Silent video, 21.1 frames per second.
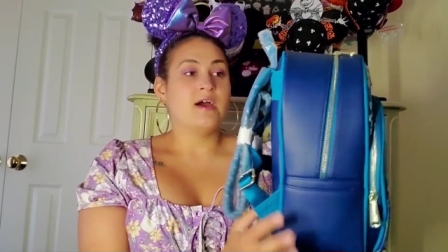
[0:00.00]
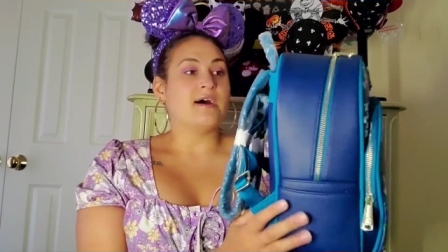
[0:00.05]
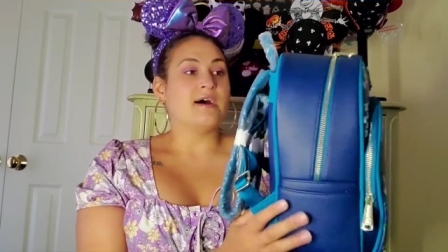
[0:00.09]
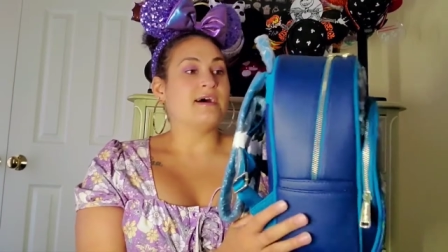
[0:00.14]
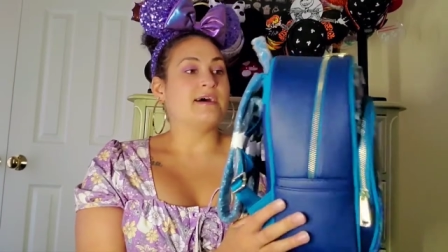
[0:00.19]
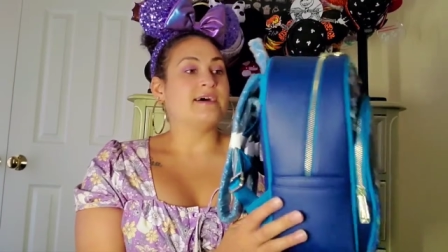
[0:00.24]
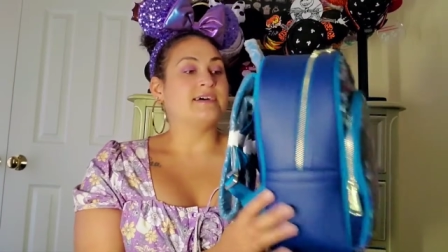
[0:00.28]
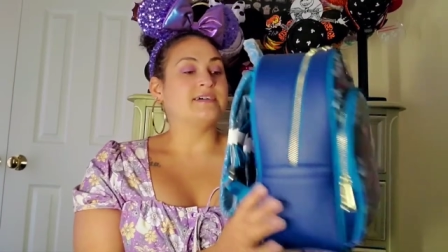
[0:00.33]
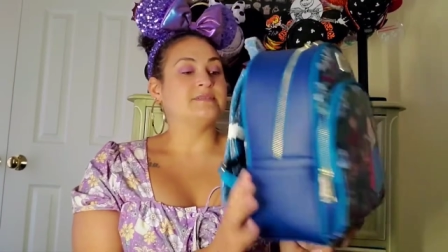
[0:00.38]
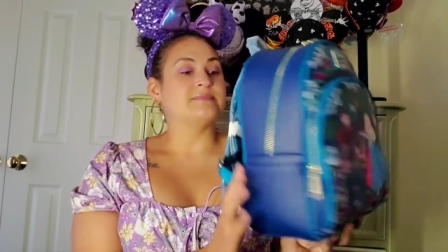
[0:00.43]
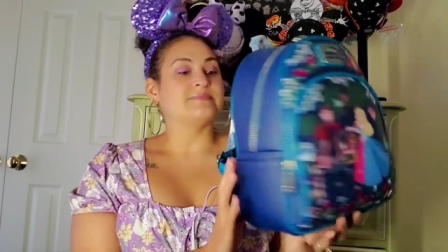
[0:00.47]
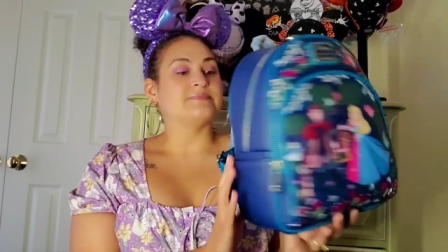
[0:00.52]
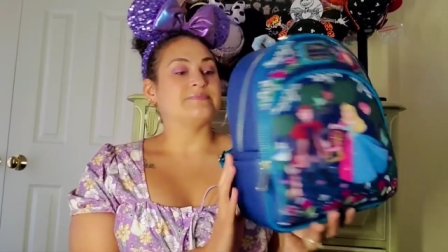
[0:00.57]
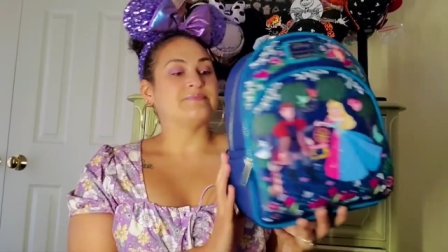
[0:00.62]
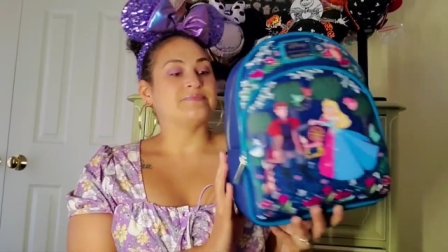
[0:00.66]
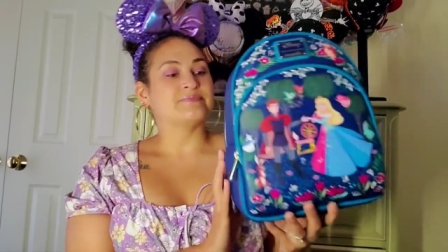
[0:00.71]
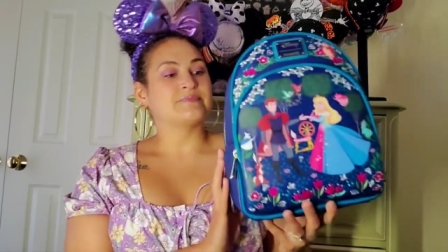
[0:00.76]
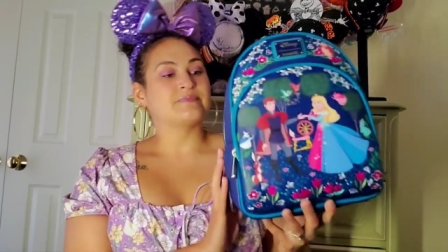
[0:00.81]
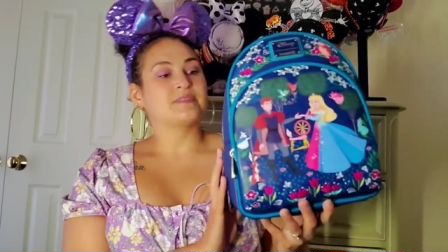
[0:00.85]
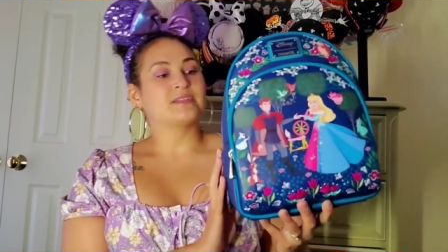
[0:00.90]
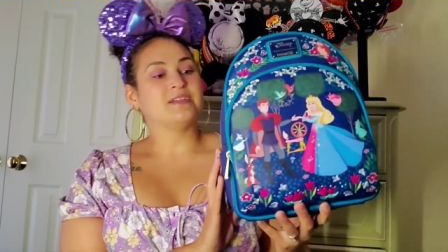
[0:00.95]
Um,
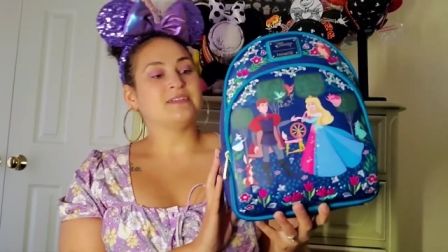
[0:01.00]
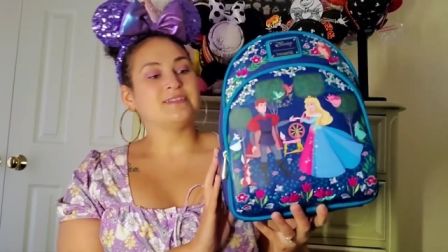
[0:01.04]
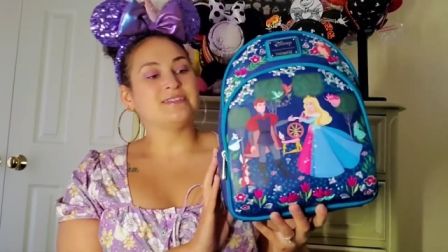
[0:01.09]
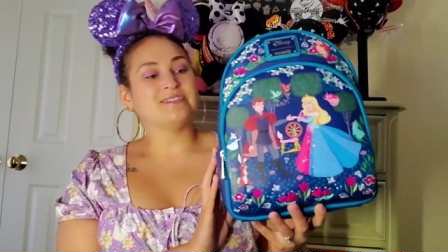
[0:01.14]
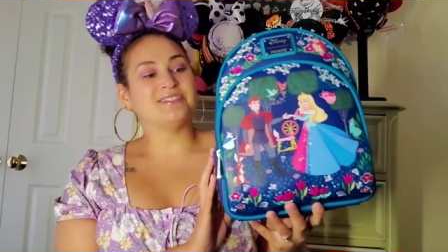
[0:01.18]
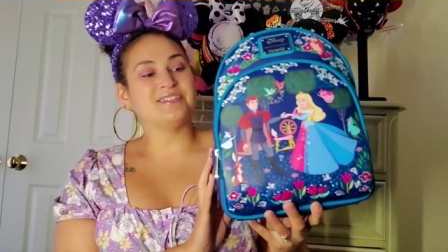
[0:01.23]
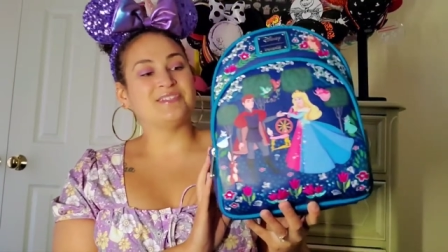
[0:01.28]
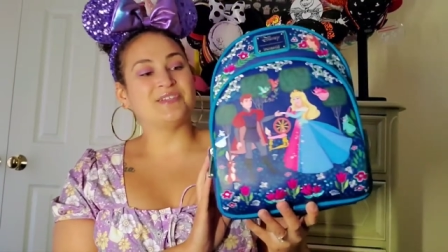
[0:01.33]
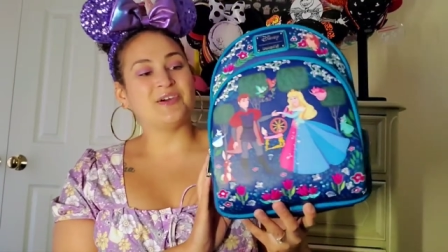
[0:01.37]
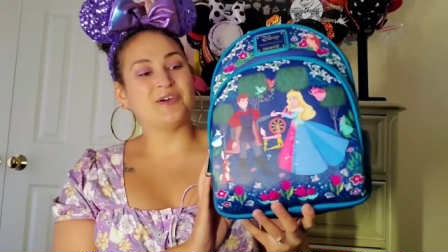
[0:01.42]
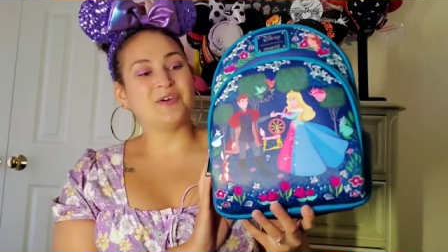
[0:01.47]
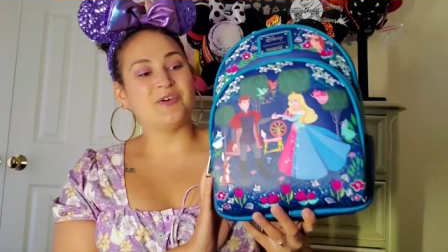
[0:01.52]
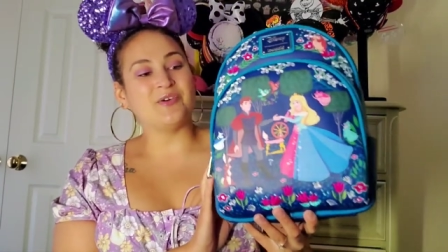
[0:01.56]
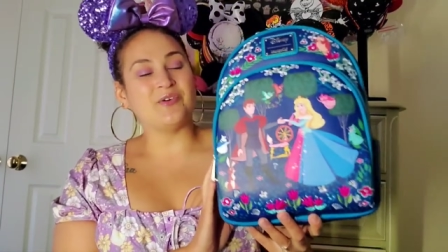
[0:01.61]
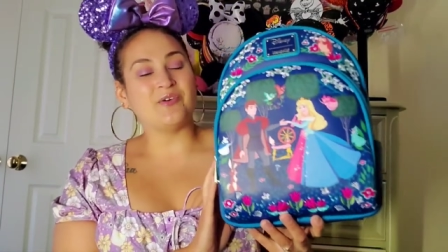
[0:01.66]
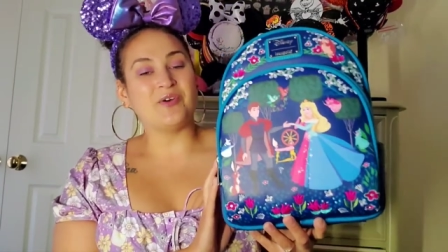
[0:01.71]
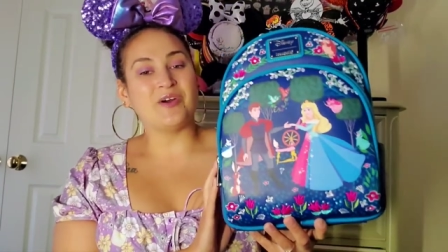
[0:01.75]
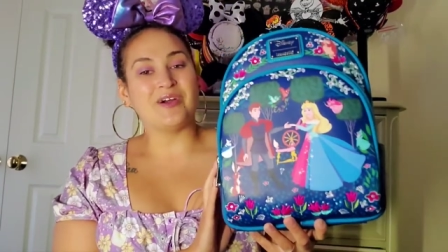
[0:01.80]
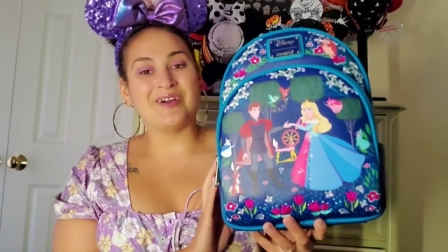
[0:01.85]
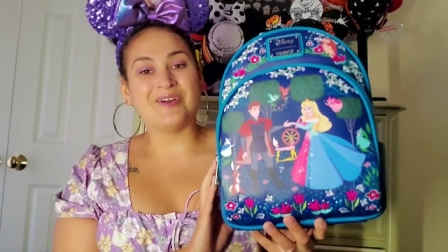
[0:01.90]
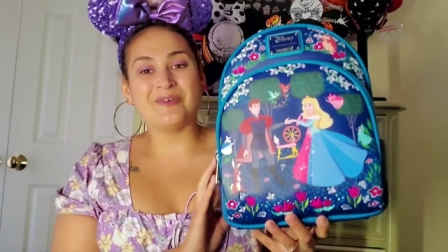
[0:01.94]

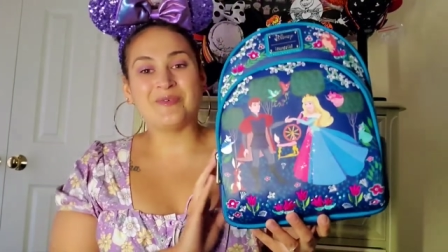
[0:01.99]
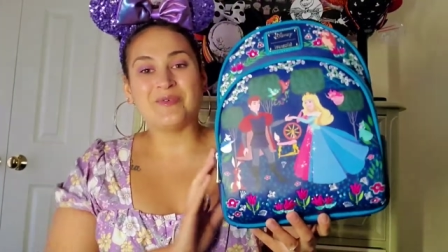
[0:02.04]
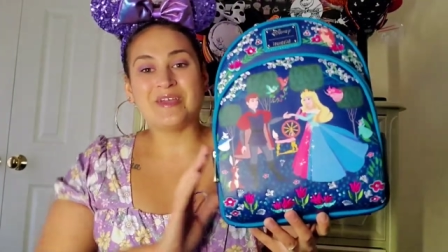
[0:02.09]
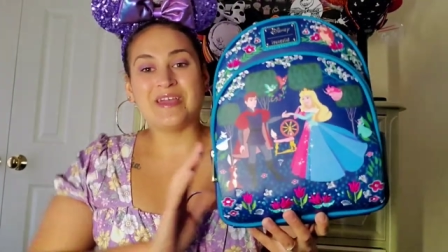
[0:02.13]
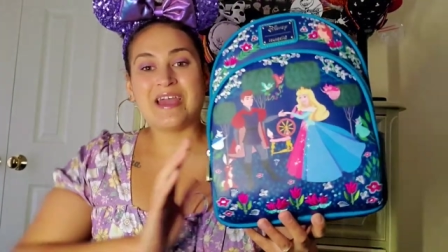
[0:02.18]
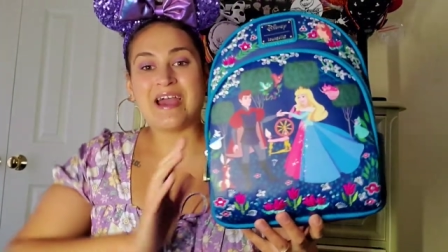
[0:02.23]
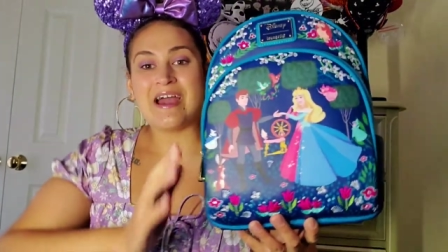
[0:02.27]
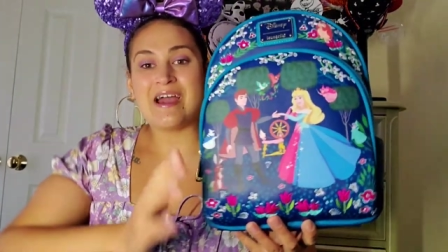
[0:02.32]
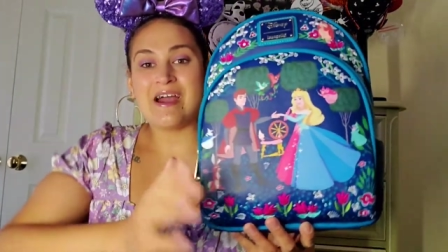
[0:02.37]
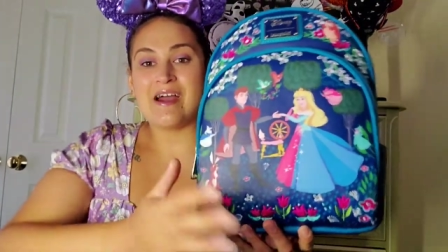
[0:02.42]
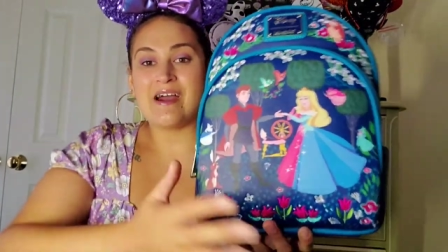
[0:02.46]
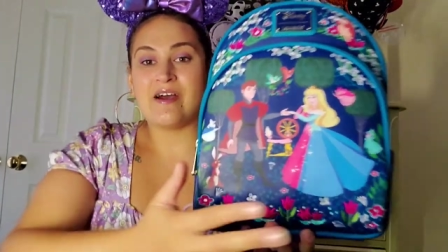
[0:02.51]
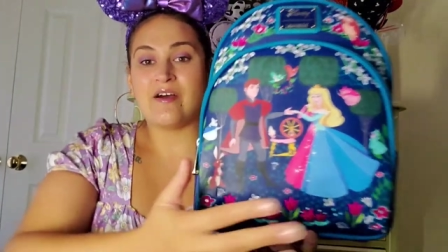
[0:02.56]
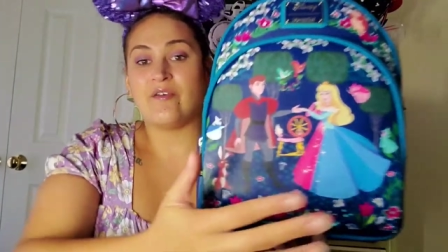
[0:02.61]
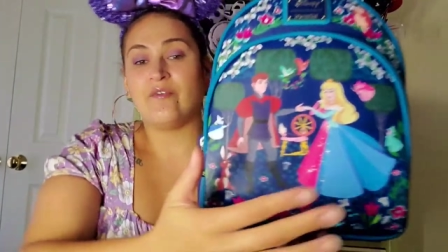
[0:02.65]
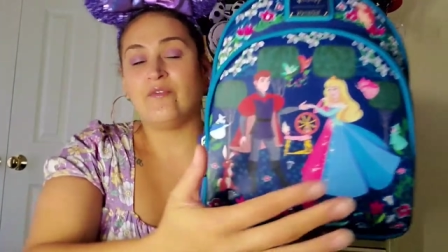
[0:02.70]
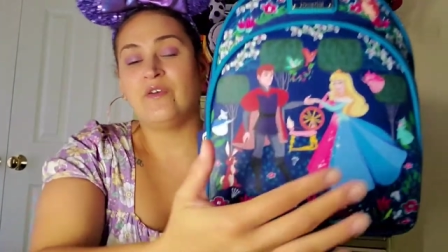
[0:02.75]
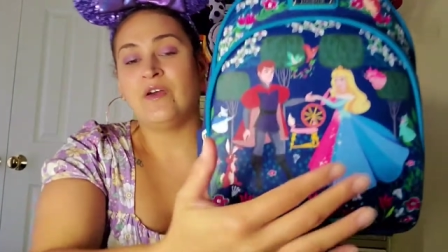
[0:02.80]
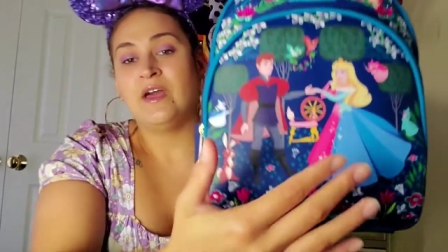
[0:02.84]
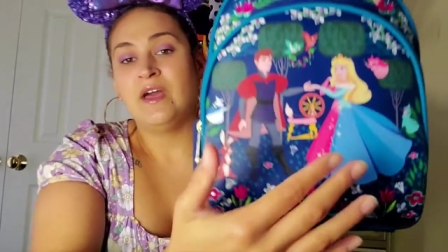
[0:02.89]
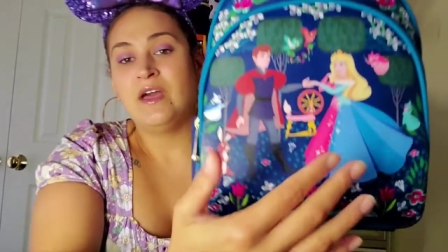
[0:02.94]
so we
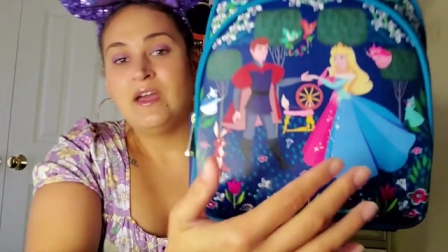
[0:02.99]
have